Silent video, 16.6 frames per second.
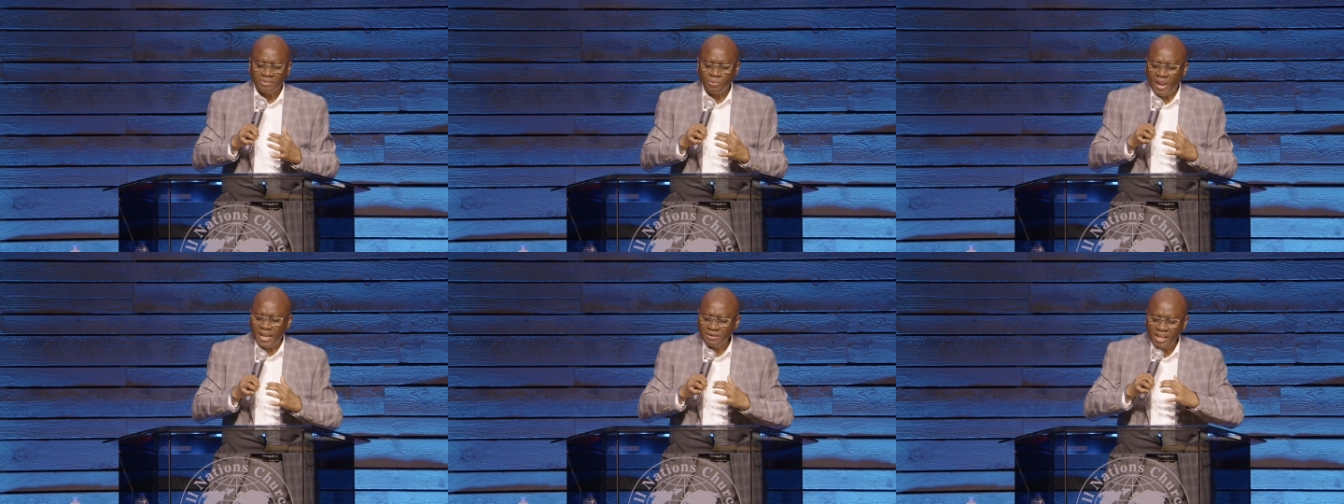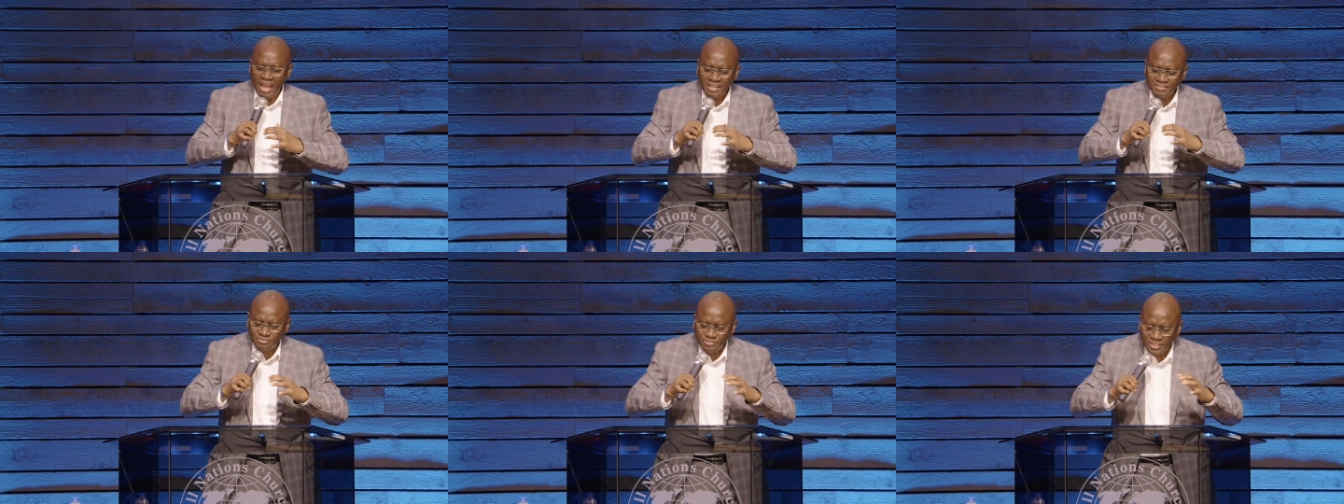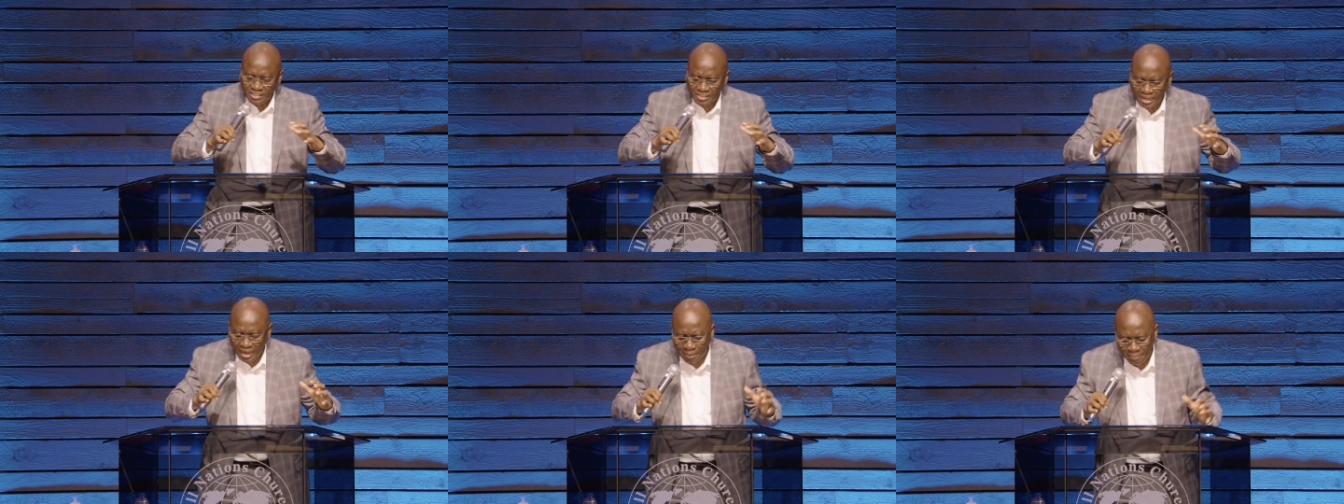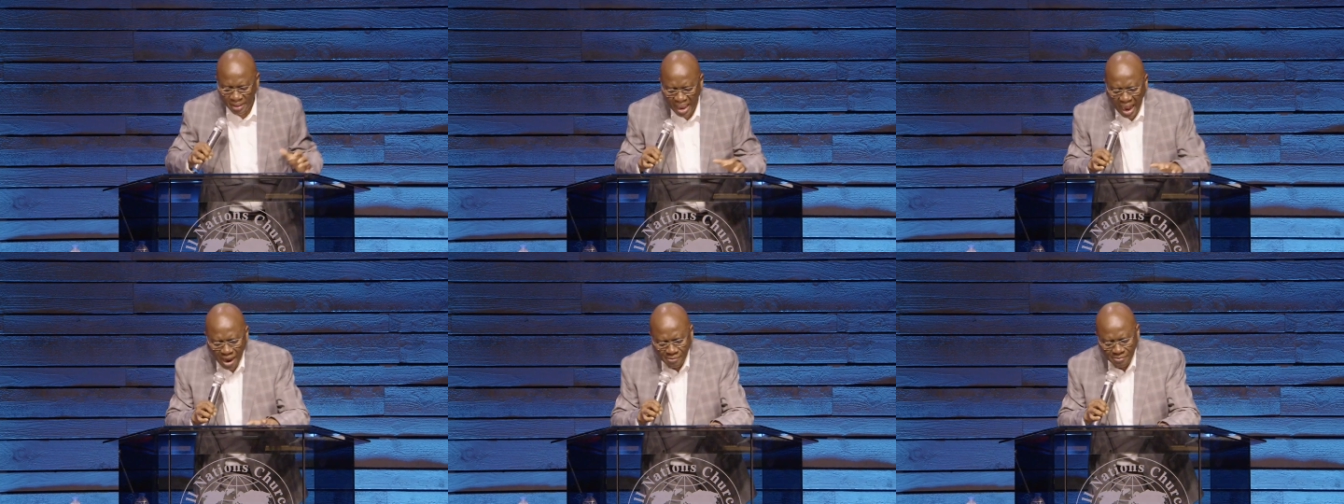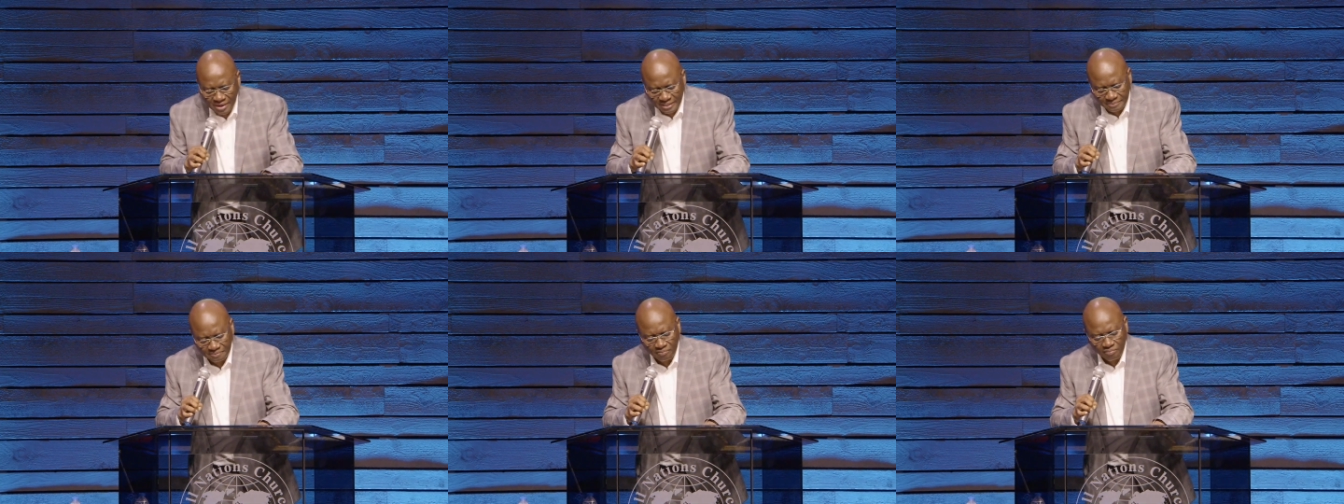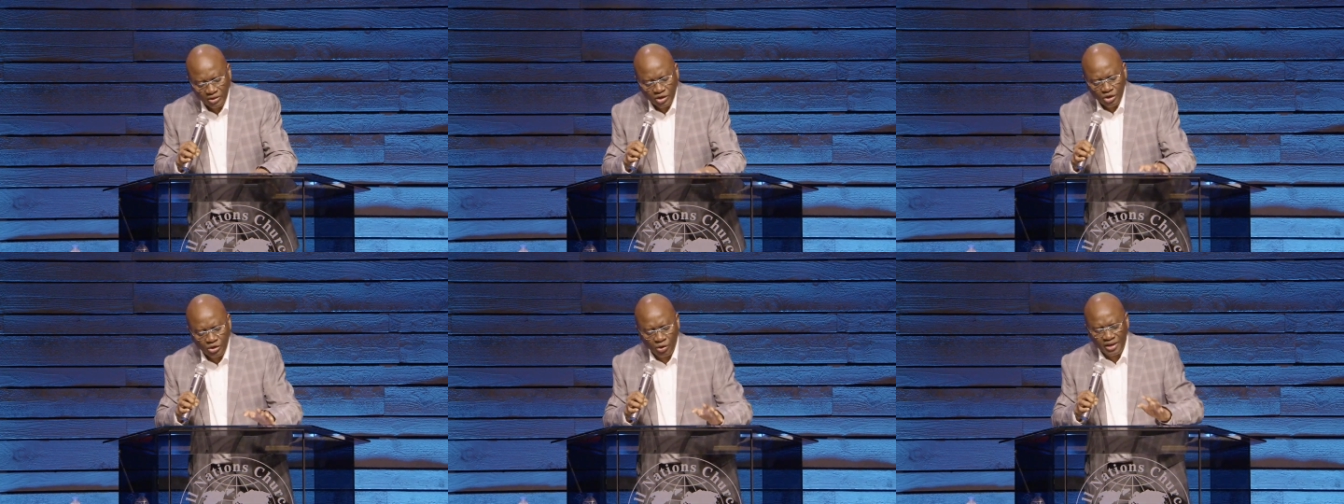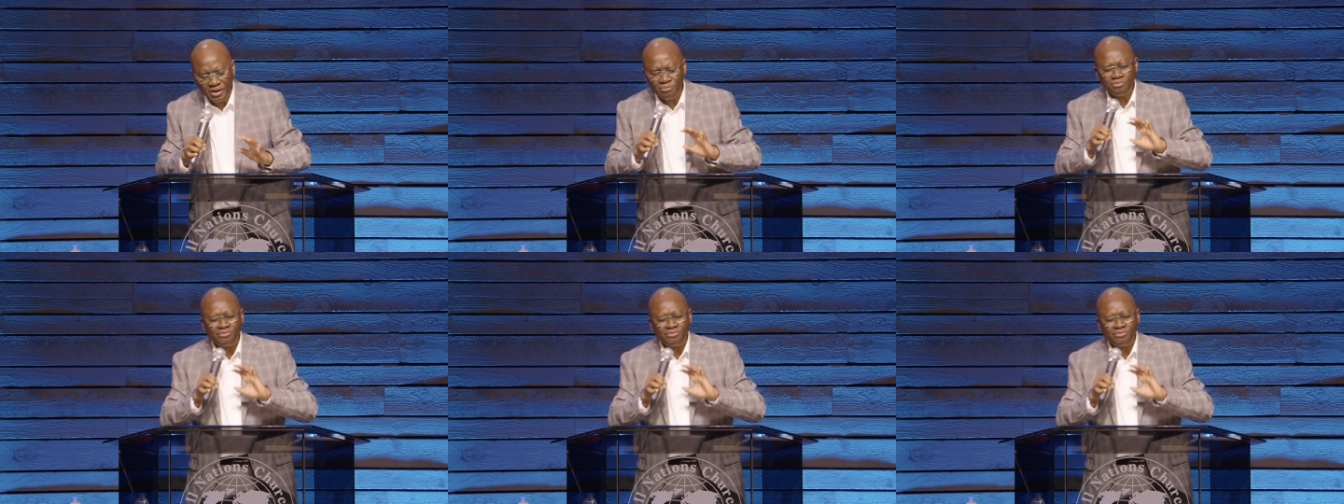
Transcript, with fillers: when uh, um, Aaron, you know, he